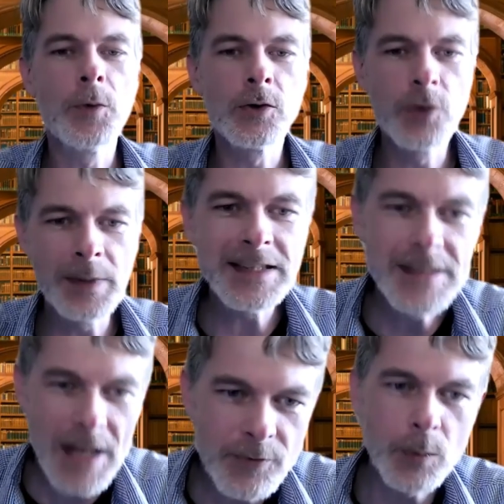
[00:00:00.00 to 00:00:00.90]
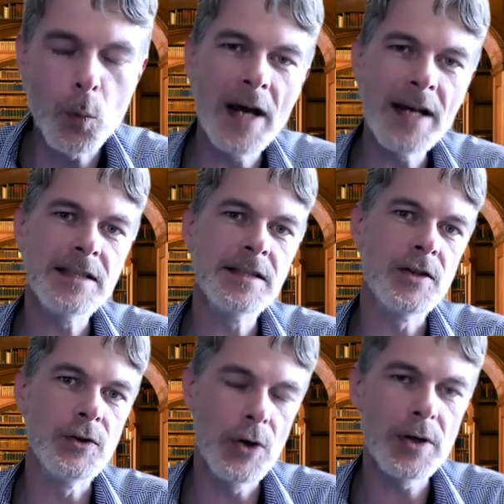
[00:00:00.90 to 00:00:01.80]
there are so many different ways
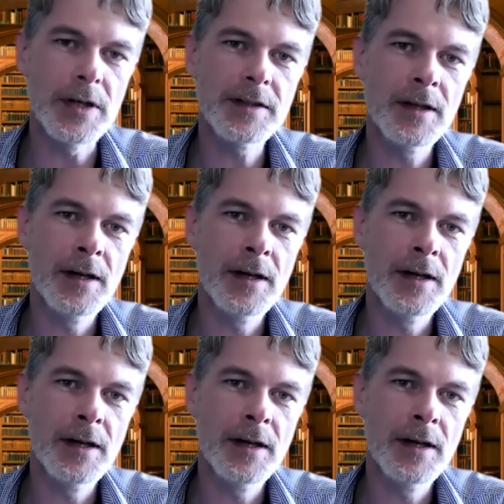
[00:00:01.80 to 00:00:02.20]
to do it